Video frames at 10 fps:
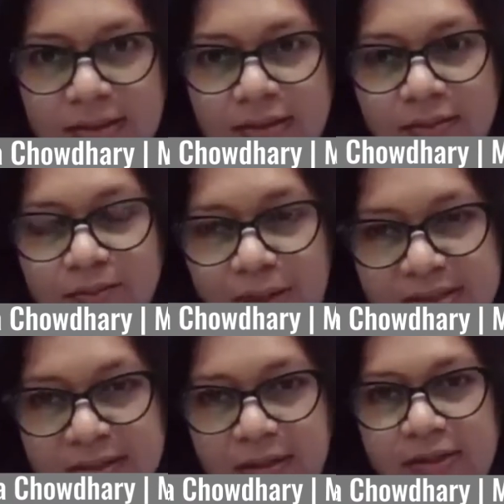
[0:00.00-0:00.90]
The
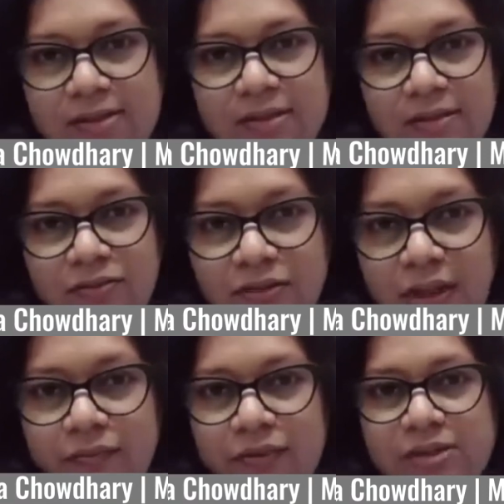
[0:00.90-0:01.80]
press release
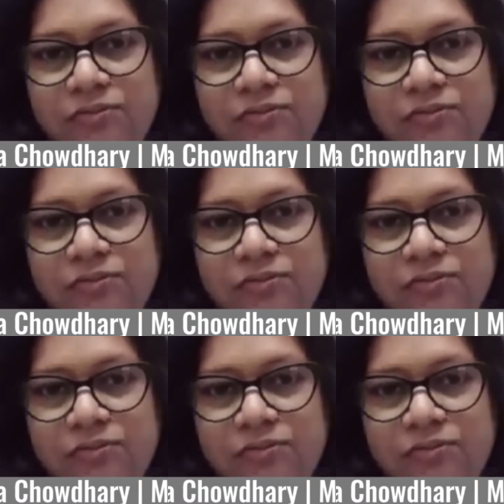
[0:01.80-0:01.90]
travels